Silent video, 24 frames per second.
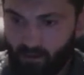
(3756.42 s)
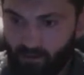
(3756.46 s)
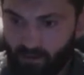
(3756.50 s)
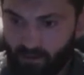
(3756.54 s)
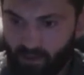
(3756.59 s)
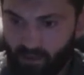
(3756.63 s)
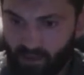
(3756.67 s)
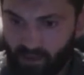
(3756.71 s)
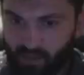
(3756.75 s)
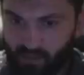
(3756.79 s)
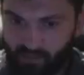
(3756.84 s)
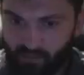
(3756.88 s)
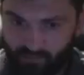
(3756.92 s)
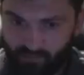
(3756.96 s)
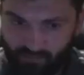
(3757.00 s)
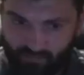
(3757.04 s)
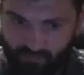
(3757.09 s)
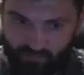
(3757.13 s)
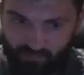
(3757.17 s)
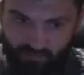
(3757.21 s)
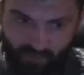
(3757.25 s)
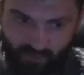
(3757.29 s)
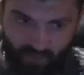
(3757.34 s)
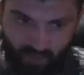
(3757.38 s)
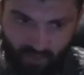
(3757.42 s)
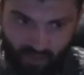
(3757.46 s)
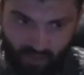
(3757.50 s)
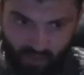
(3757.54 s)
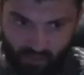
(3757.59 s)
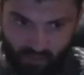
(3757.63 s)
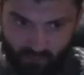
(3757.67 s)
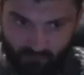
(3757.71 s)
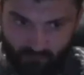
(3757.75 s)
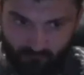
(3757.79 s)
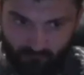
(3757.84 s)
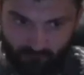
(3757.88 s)
If
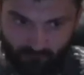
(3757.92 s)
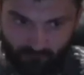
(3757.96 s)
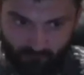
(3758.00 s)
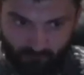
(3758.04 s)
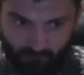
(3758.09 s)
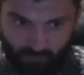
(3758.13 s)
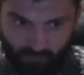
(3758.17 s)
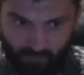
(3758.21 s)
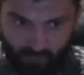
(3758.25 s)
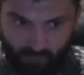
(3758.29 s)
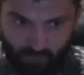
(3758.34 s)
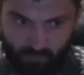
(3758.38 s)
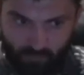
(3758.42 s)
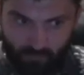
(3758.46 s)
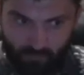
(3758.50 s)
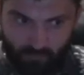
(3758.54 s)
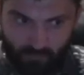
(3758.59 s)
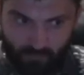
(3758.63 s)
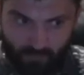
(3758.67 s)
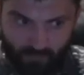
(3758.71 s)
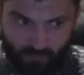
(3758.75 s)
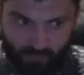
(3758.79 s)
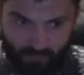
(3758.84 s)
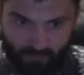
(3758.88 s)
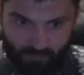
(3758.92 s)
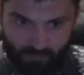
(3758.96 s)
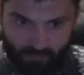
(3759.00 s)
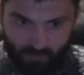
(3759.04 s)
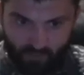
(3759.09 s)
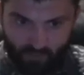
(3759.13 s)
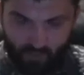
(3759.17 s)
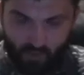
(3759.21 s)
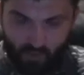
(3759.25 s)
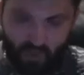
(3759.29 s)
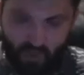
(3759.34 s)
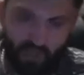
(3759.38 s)
we
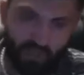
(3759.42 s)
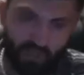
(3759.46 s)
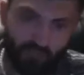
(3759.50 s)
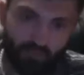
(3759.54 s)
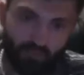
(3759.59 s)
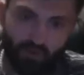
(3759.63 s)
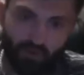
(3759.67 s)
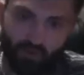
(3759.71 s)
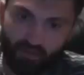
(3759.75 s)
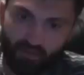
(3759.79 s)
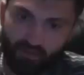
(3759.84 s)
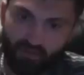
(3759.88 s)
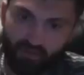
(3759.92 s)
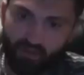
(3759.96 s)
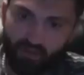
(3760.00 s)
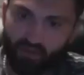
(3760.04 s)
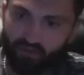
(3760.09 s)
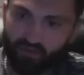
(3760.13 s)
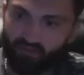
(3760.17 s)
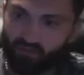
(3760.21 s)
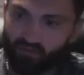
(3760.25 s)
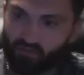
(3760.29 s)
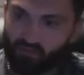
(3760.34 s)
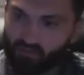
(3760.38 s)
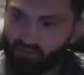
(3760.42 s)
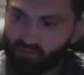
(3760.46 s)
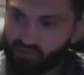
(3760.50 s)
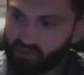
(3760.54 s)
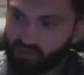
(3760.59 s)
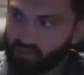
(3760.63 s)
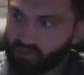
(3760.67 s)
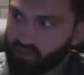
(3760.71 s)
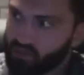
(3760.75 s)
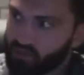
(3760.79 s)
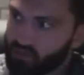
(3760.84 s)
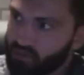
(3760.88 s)
talking about near
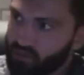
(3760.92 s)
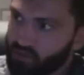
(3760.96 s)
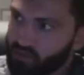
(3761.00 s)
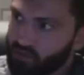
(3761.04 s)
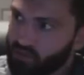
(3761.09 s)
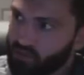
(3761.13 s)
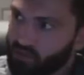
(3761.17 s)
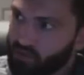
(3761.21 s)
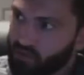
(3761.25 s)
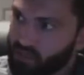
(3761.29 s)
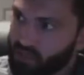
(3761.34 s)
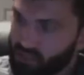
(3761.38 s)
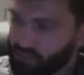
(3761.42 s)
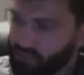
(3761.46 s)
future, it